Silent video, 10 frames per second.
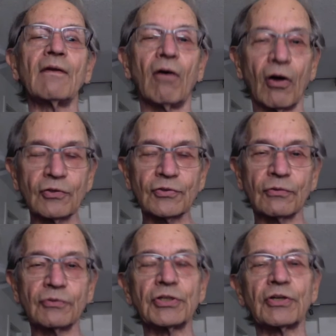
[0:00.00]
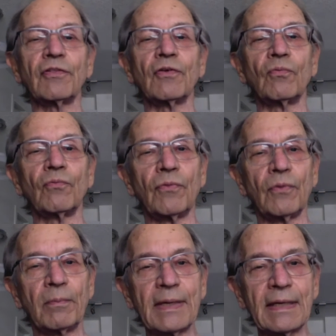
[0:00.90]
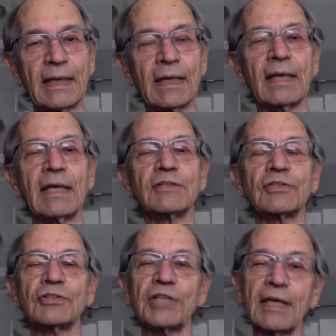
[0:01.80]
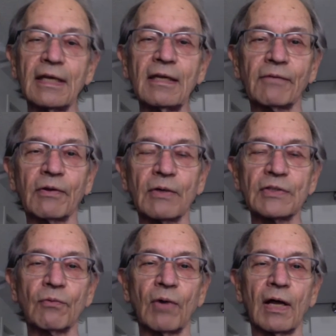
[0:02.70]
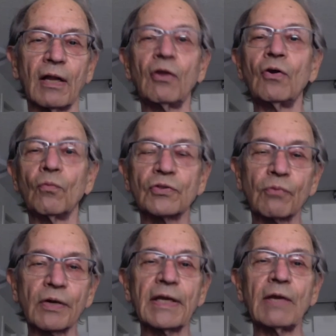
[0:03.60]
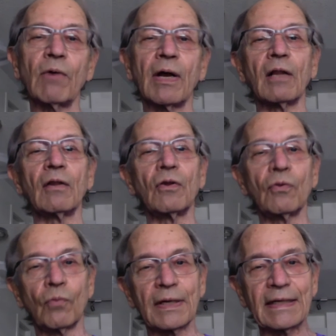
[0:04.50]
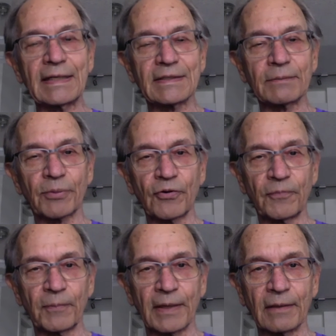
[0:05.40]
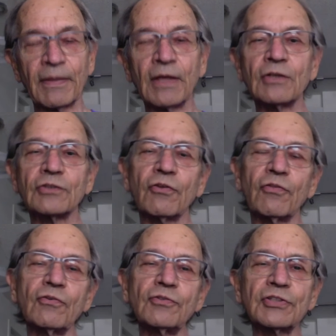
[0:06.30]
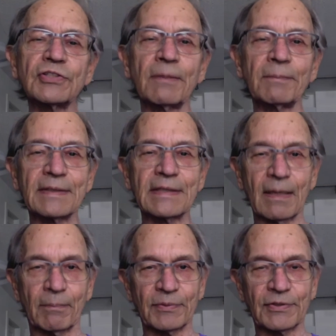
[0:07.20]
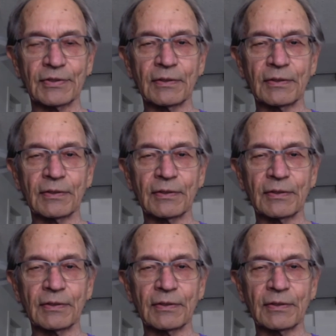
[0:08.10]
also during the meeting is to check in every once in a while, what's working well, what needs improvement. So those are some tips.